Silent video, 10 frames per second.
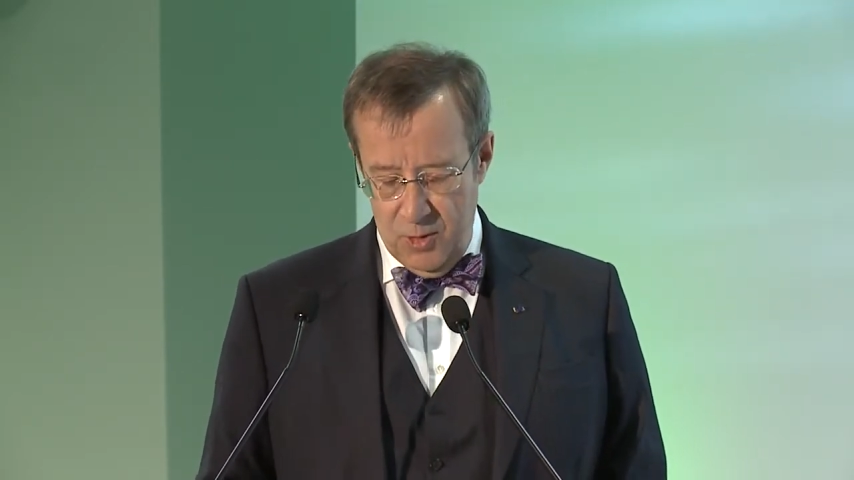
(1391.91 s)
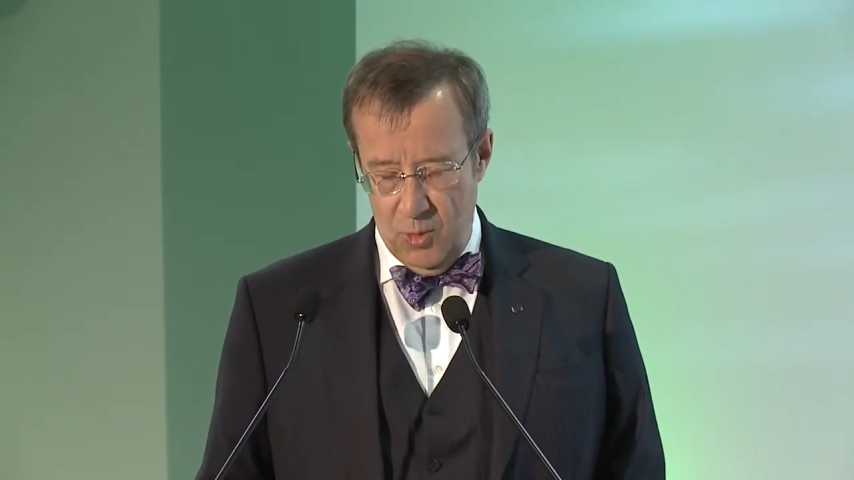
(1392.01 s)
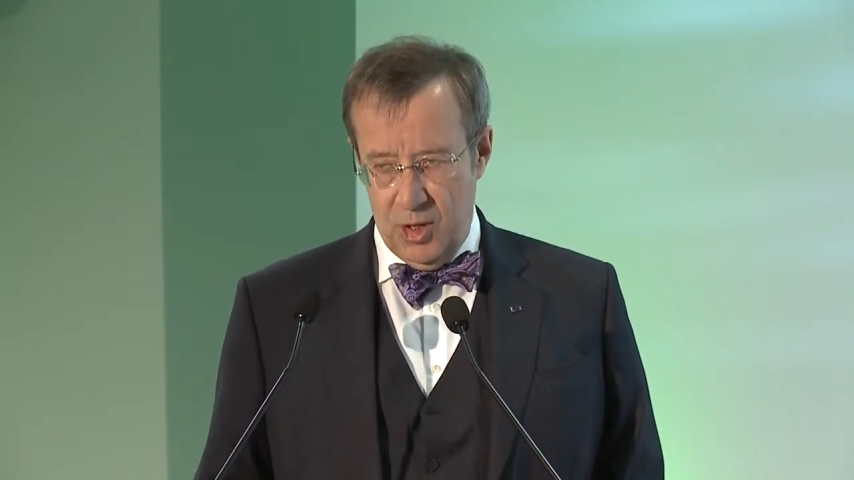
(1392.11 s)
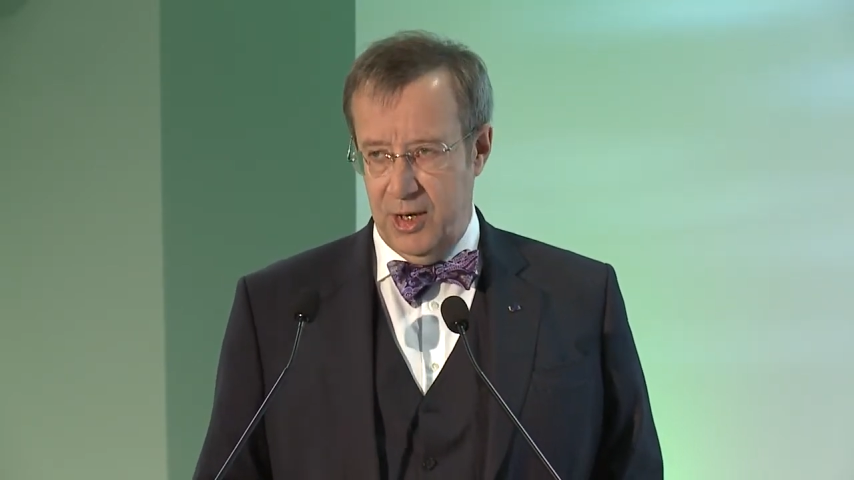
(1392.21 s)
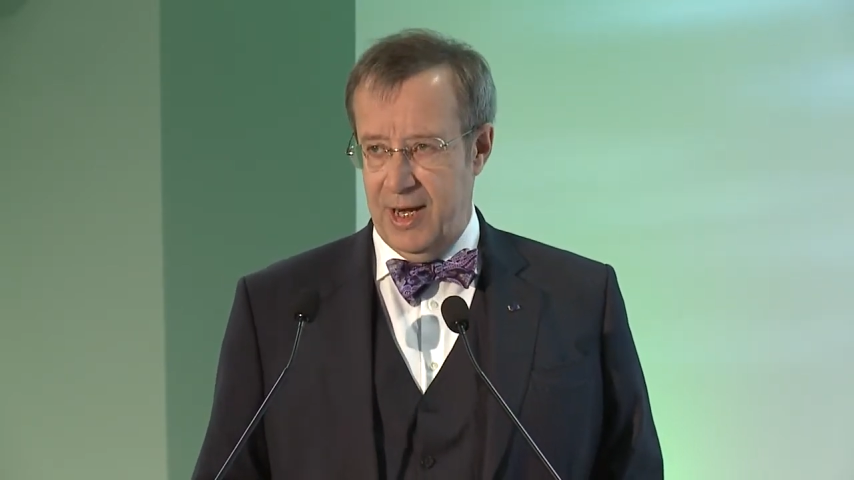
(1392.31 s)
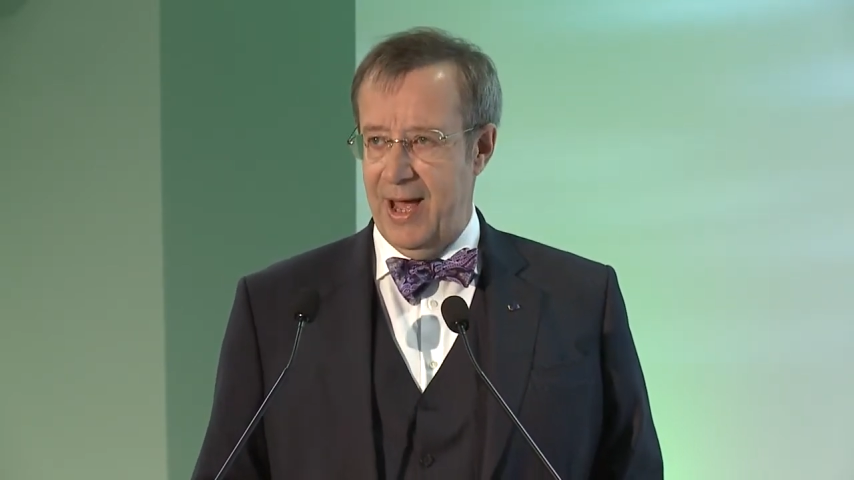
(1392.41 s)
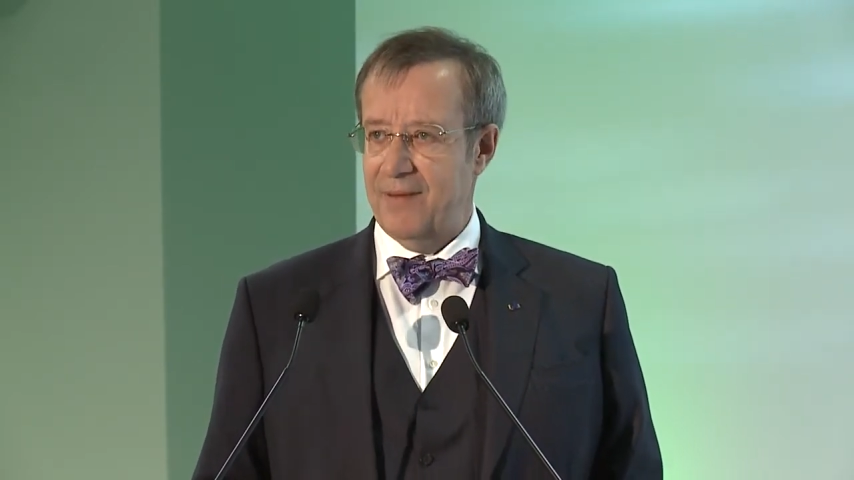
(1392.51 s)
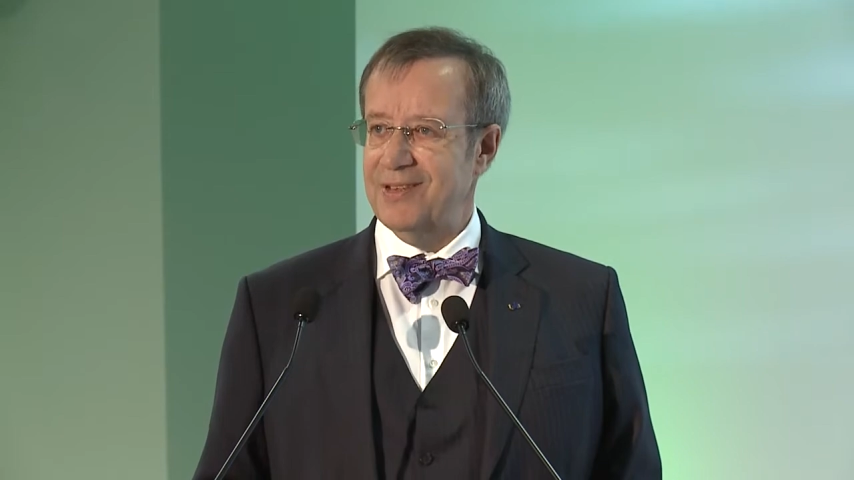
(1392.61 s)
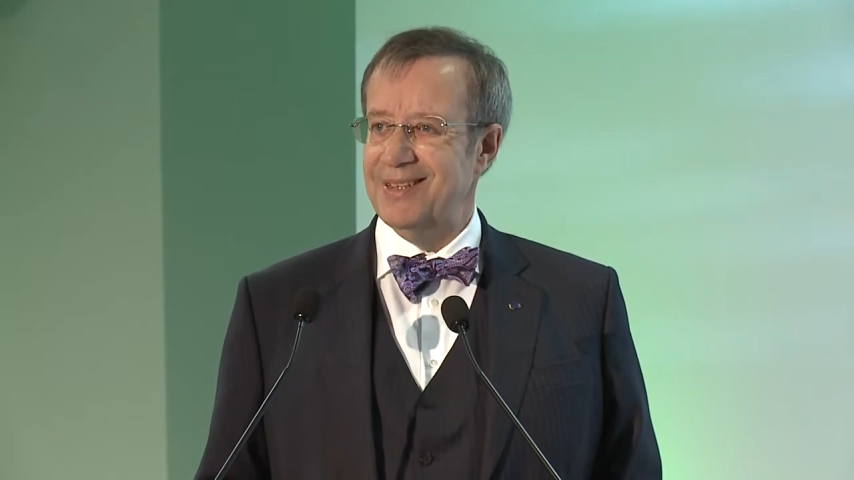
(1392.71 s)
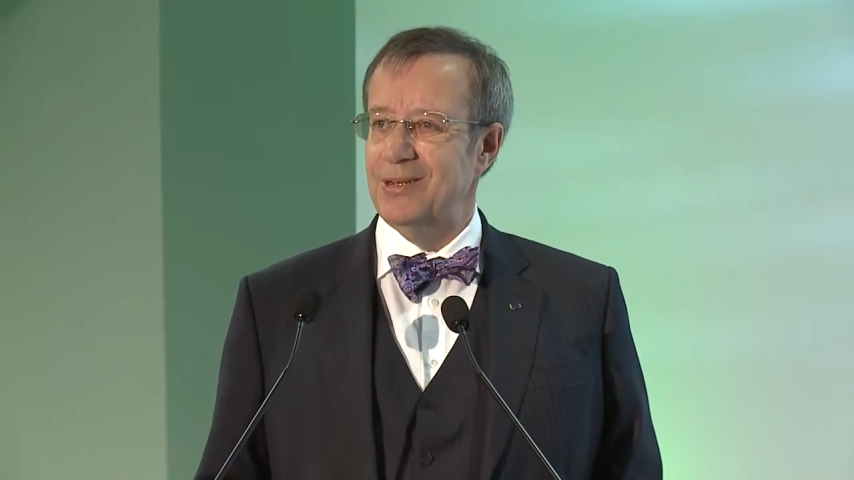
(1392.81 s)
we're going to
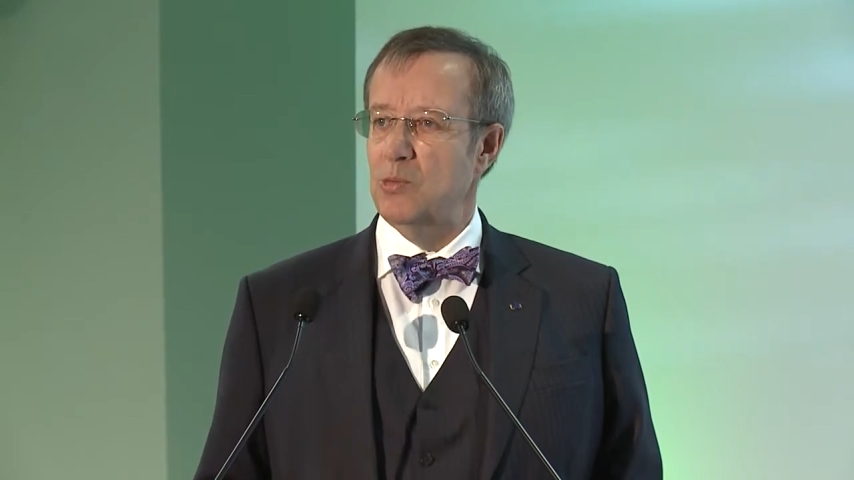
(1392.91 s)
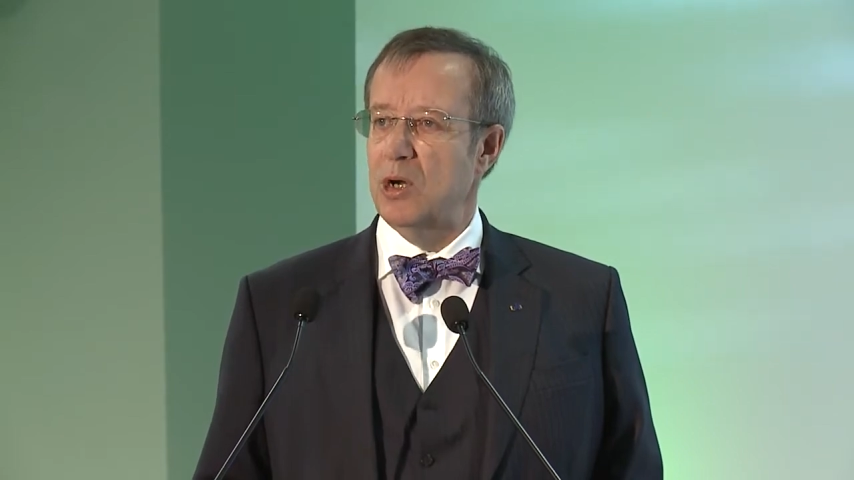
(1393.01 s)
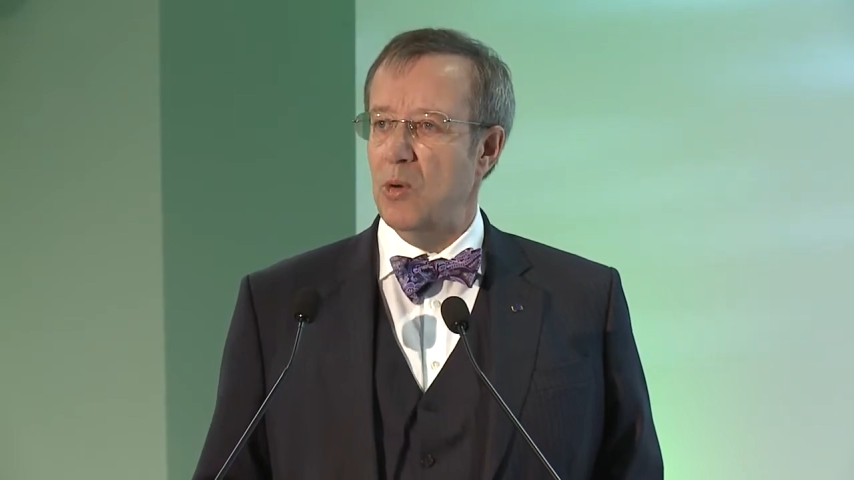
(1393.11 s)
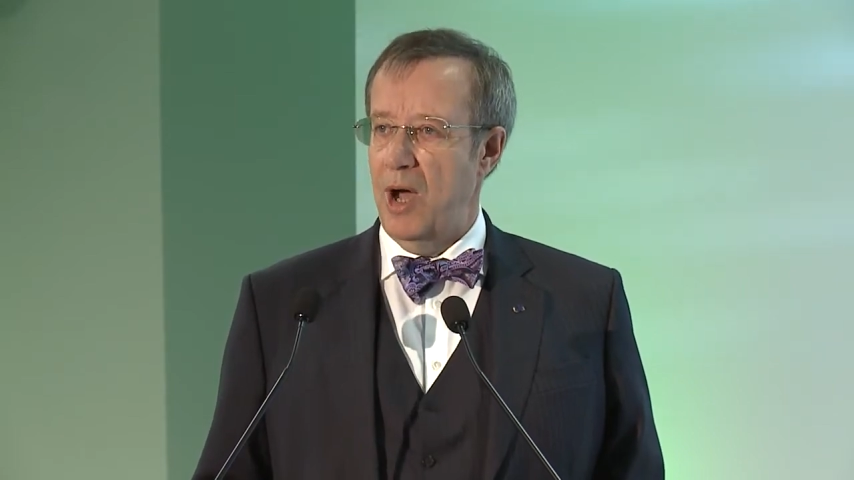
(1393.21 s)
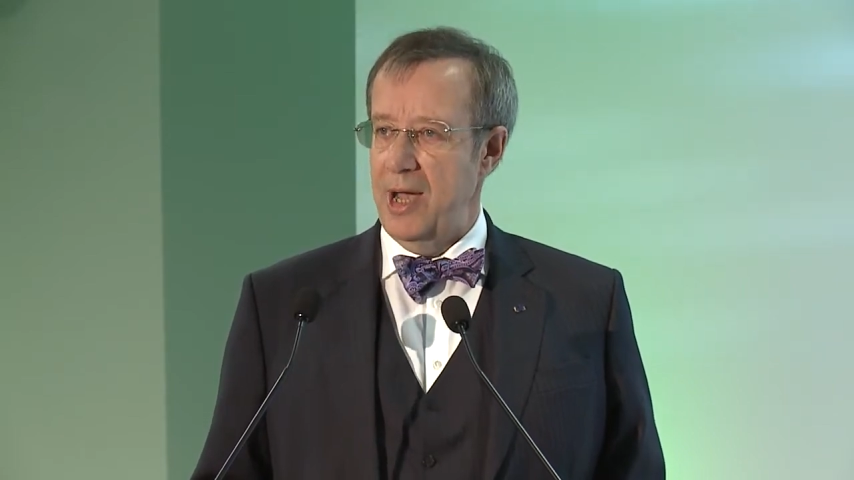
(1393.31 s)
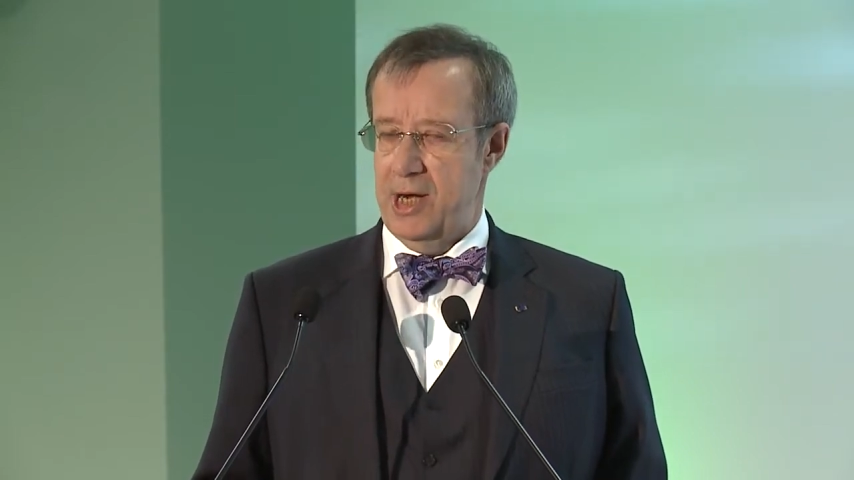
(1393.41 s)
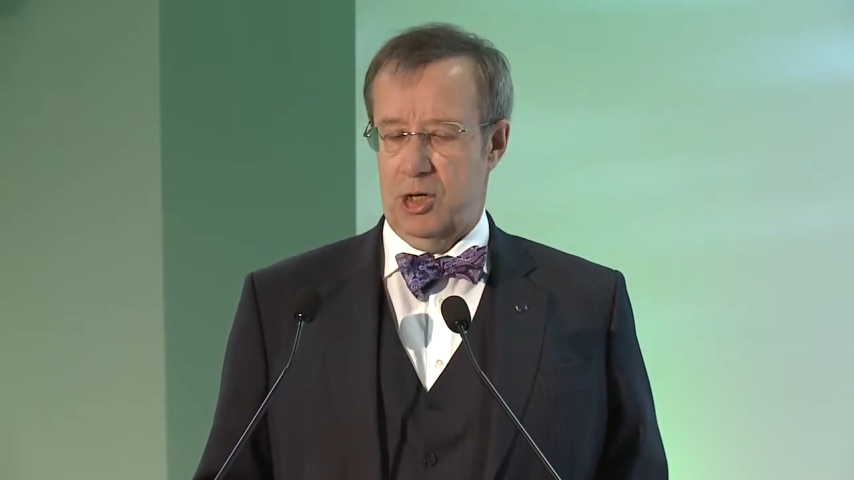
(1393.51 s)
have to require